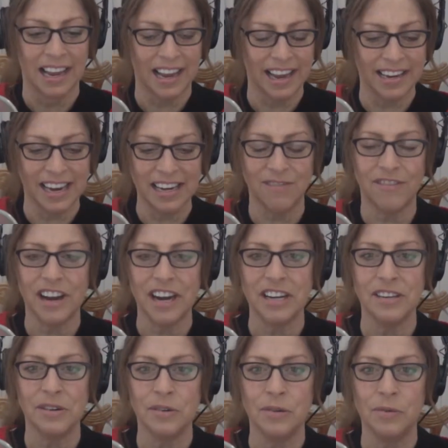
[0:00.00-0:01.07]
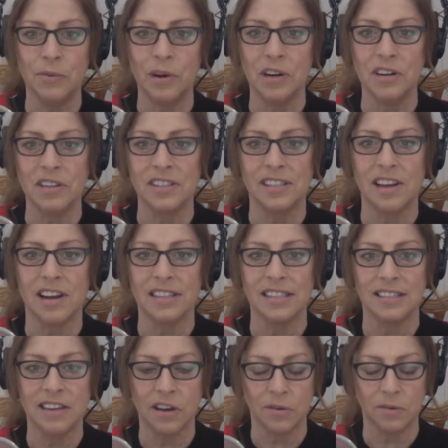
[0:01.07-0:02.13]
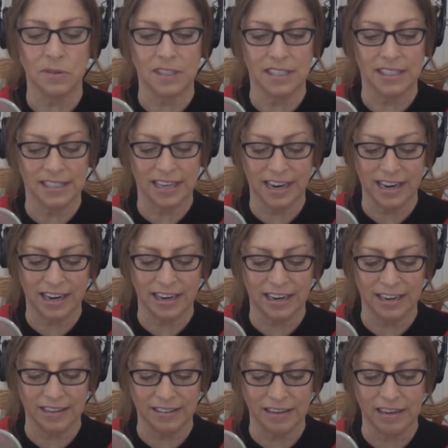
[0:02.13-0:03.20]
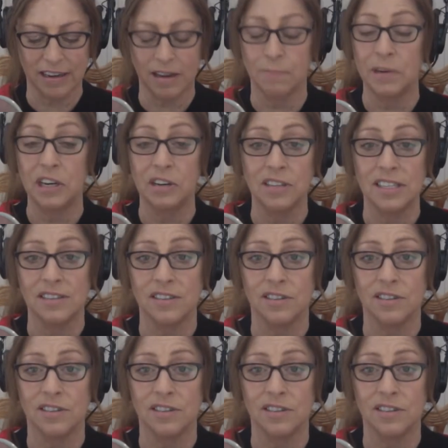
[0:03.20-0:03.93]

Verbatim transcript: Any final words, thoughts, notes, appearances